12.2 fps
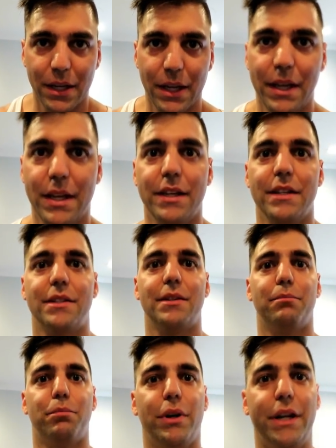is
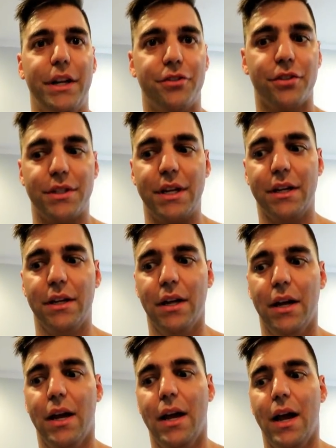pretty interesting.
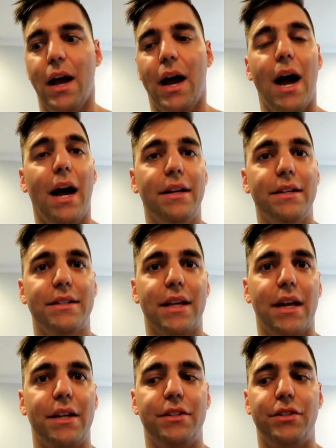I
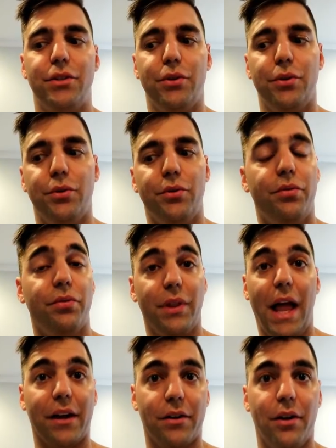decided to
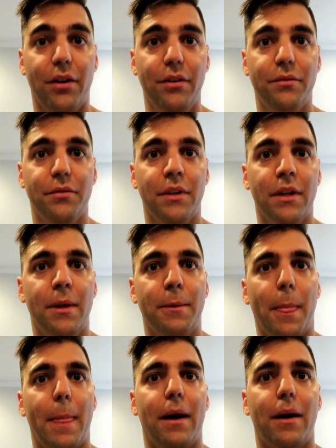flat call.
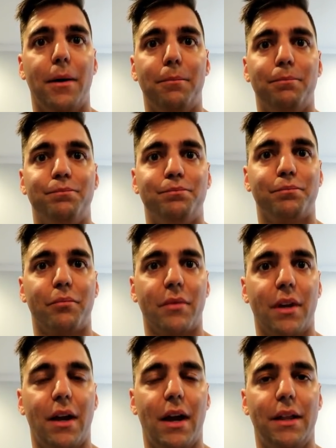
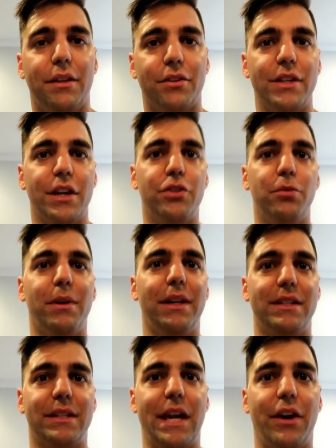There's not too many
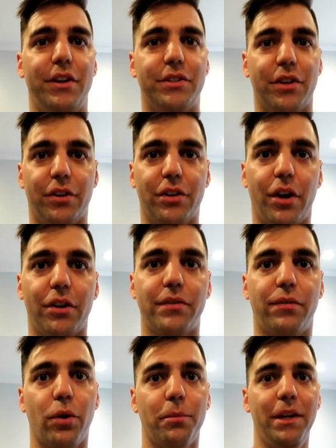scary turn cards
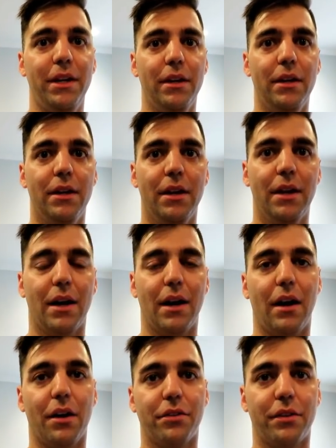for me,
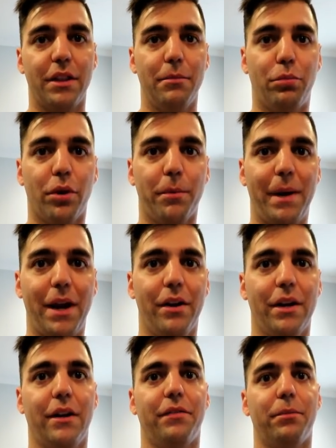other than the board
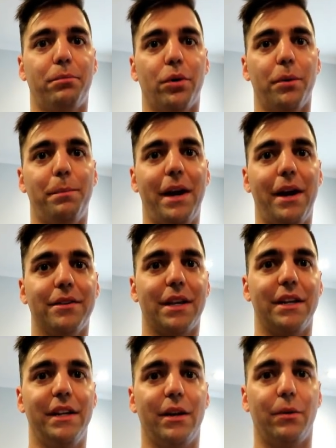pairing, and if the board pairs, I
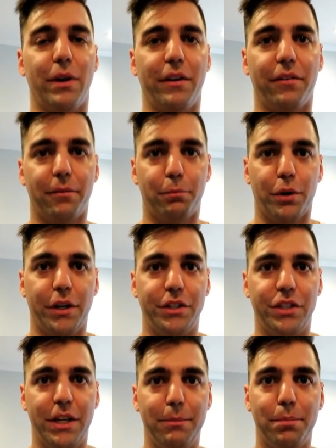can get away from pretty
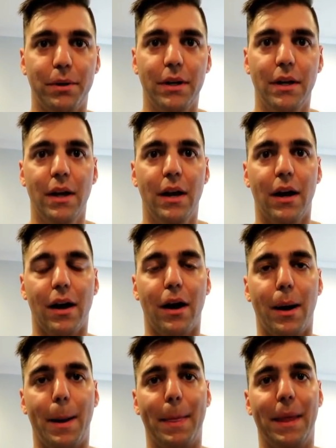cheap.
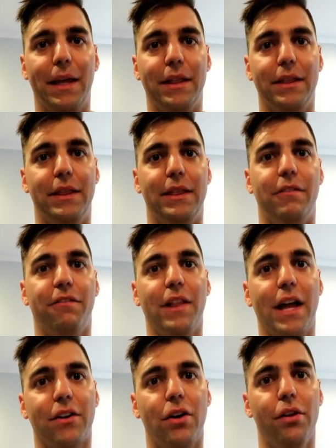
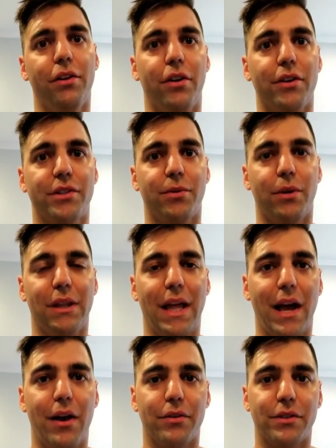Flat calling also
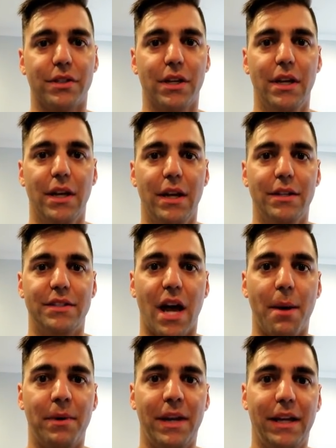allows
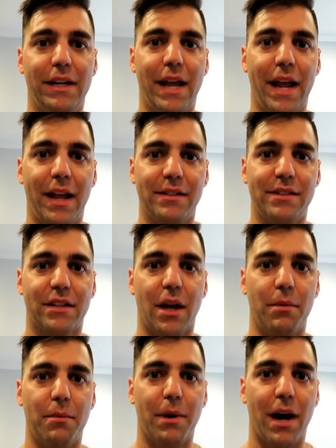dominated hands to
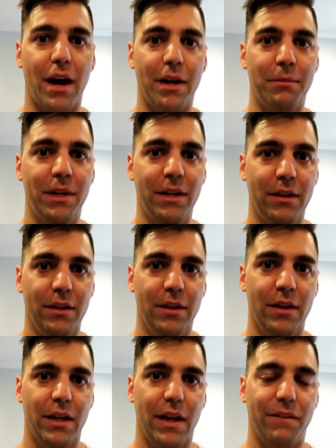come in behind me.
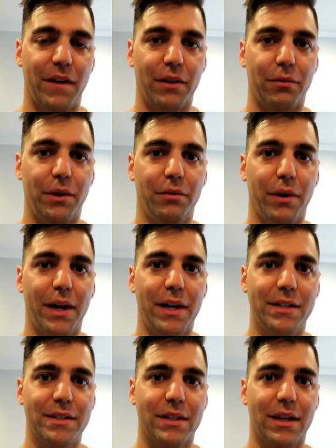If I
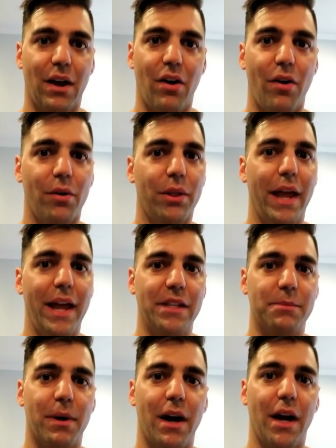re-raise, all the
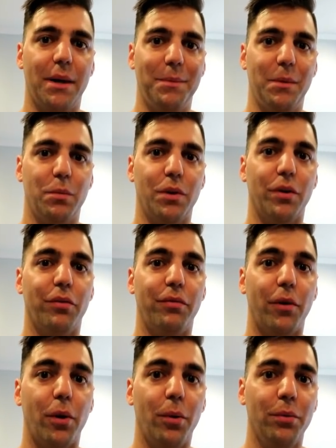hands behind me will
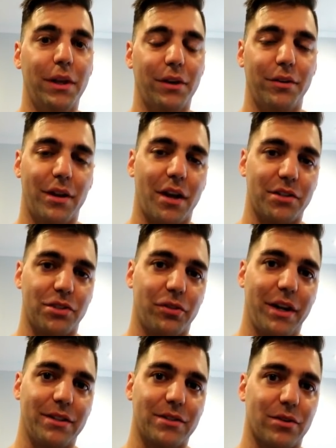fold that are not
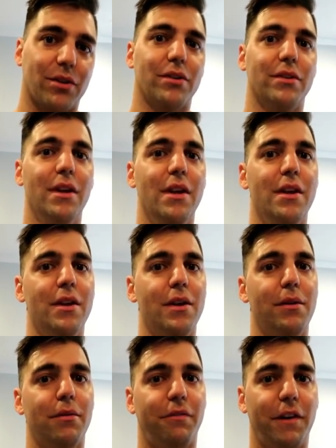straights or
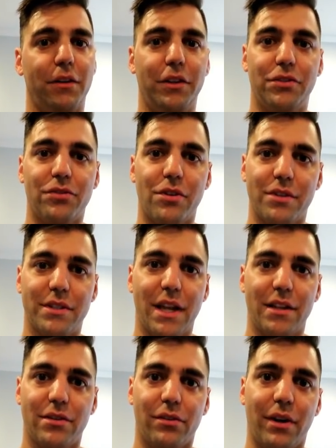fairly strong
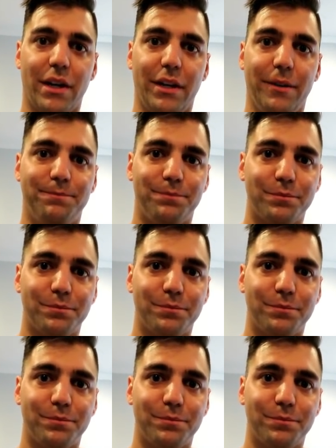sets already.